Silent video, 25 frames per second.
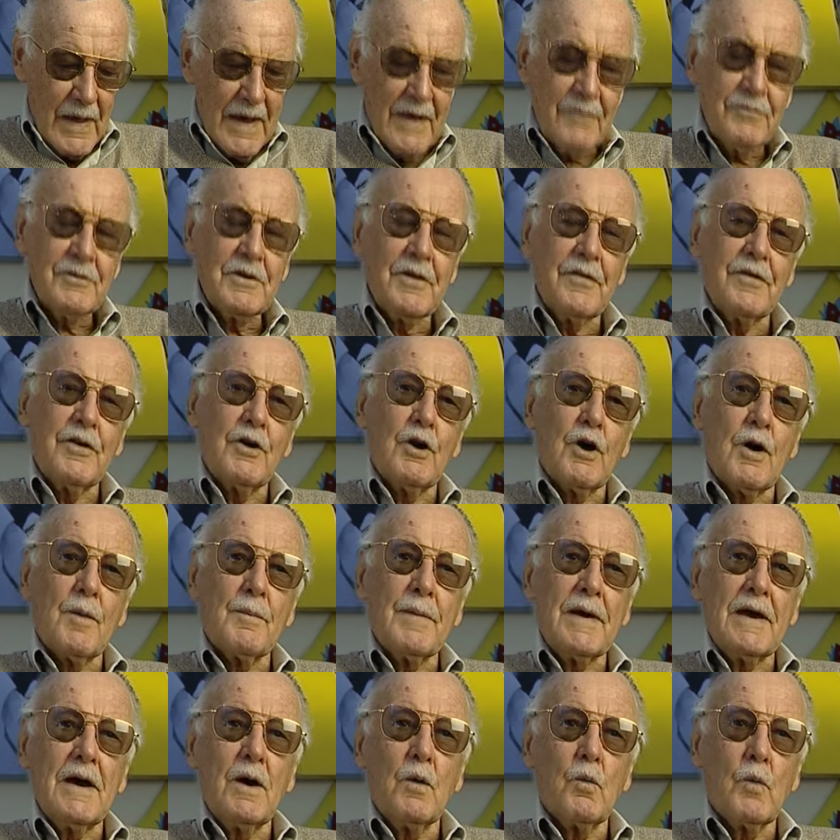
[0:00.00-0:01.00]
After the
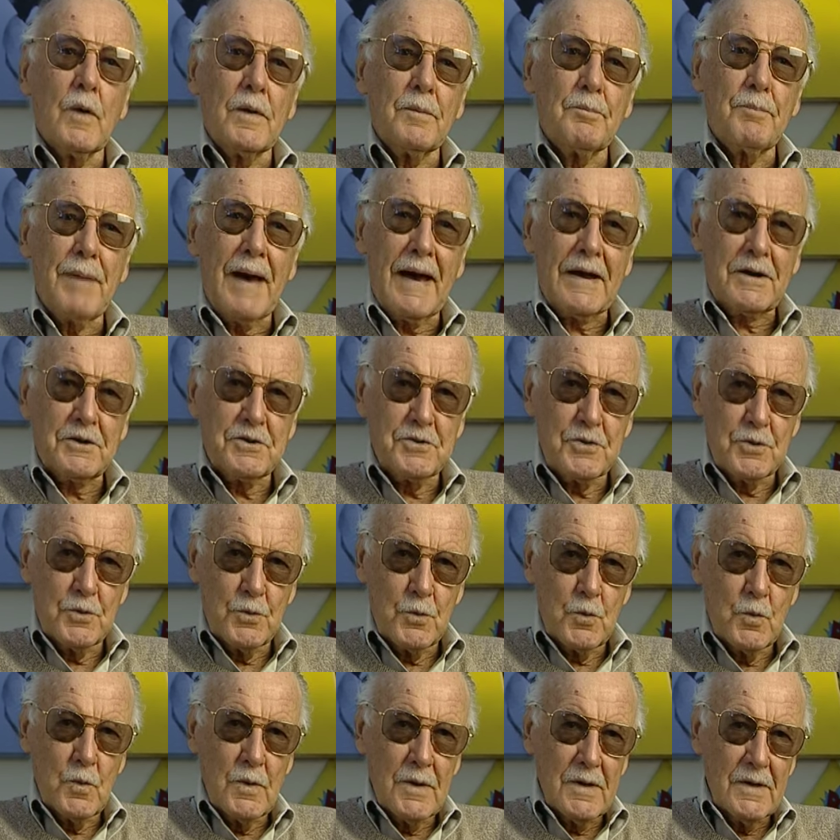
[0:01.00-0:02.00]
Army, I went back
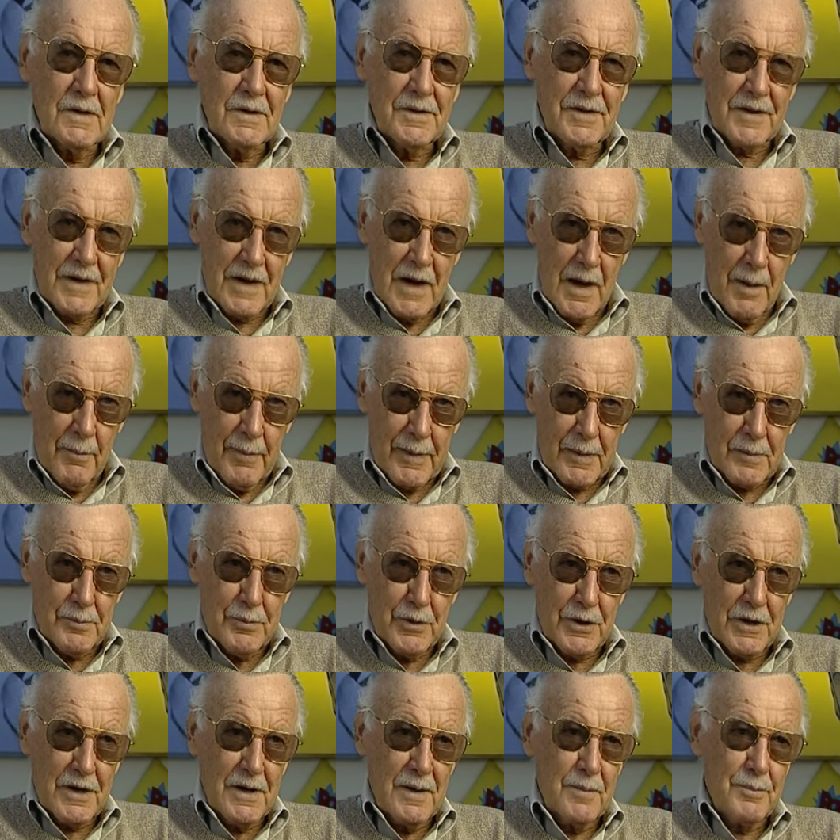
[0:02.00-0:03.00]
to uh, the comic
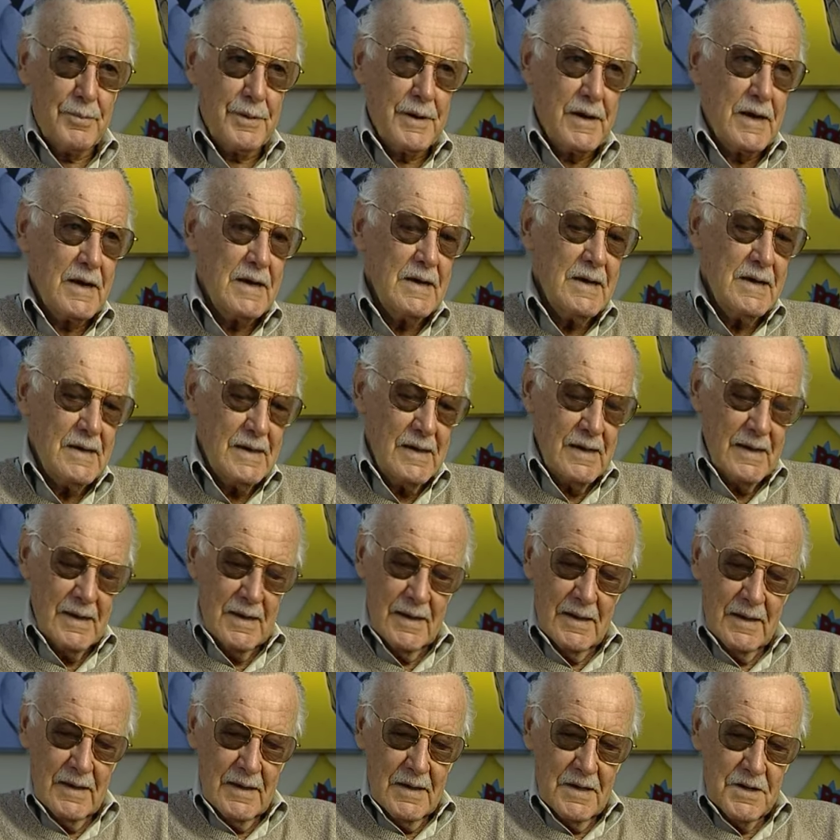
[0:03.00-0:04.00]
book company,
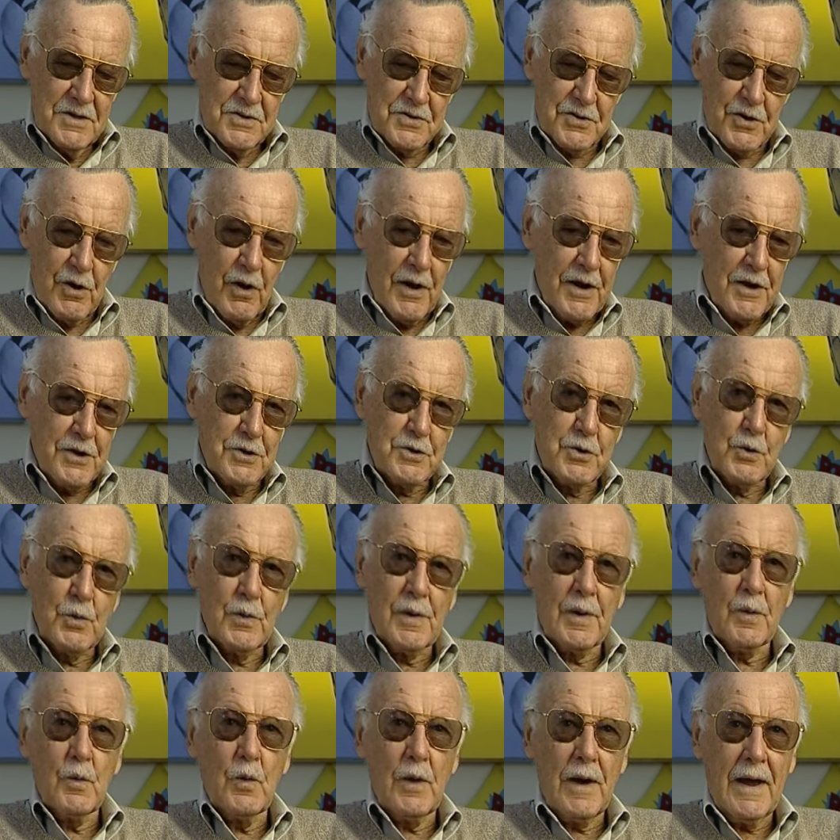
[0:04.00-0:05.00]
started
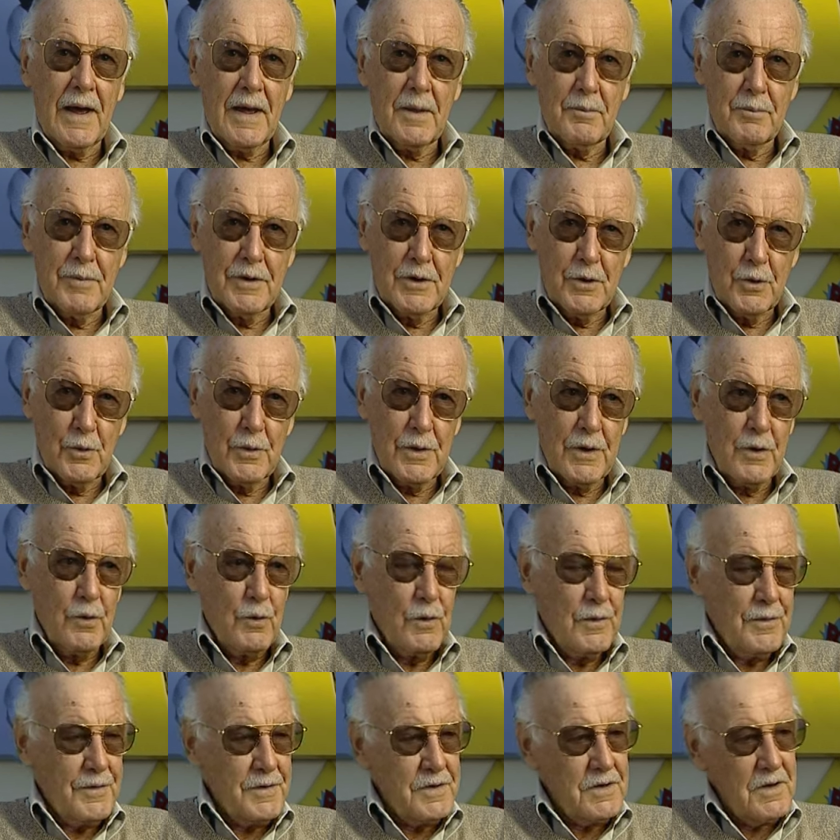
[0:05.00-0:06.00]
doing what I had been doing
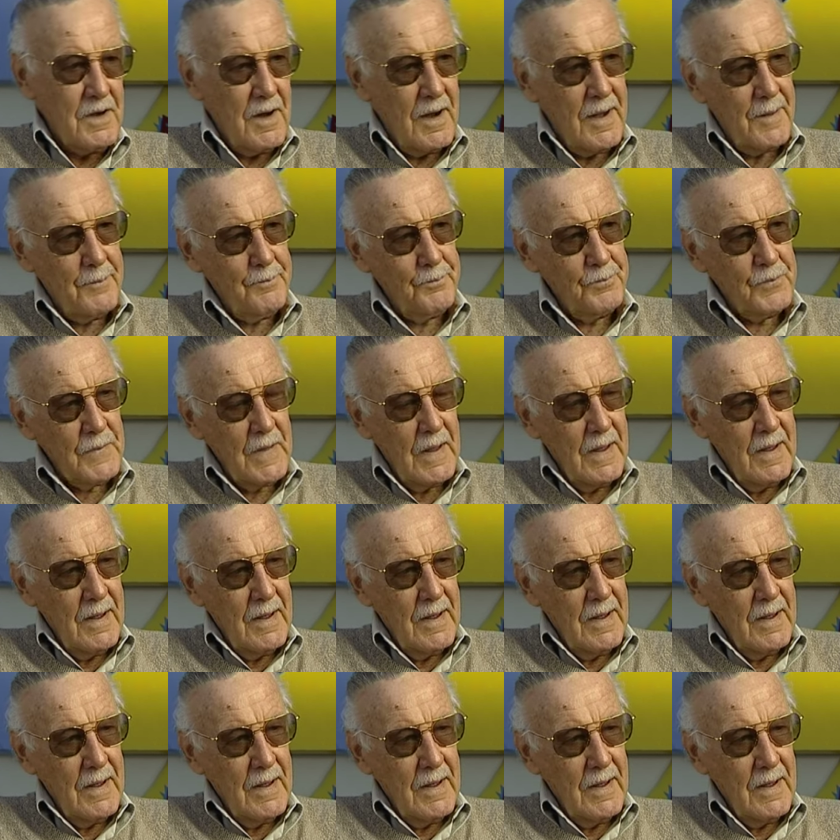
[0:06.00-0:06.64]
all the time.